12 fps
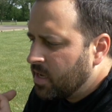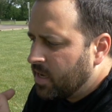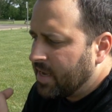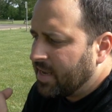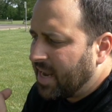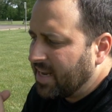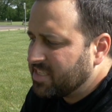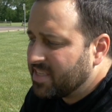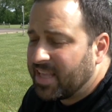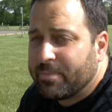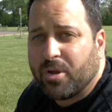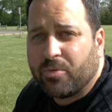And I just
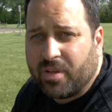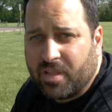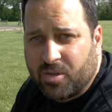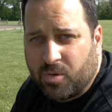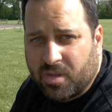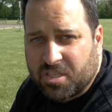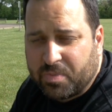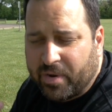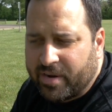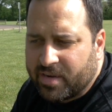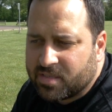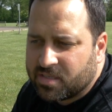think that'd be a really cool
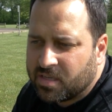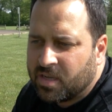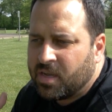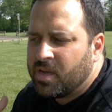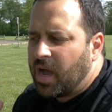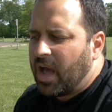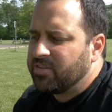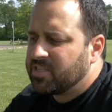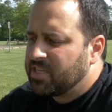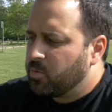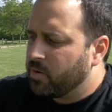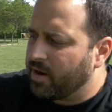experience.
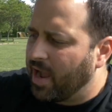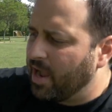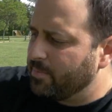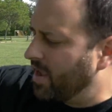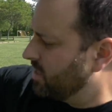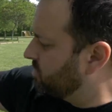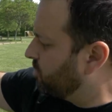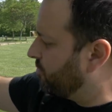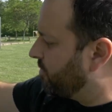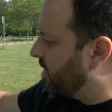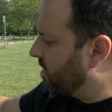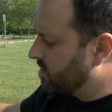Obviously where I'm at so
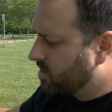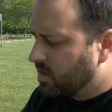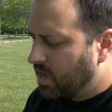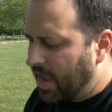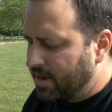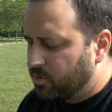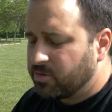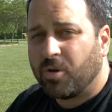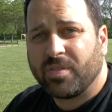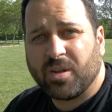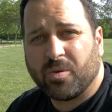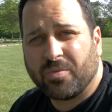far, I don't
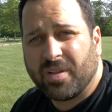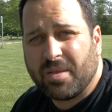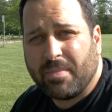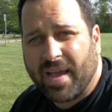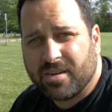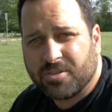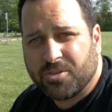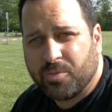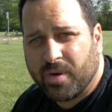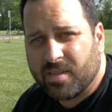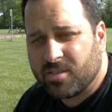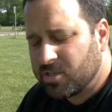know that it would really matter too
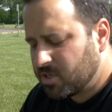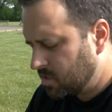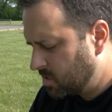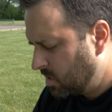much.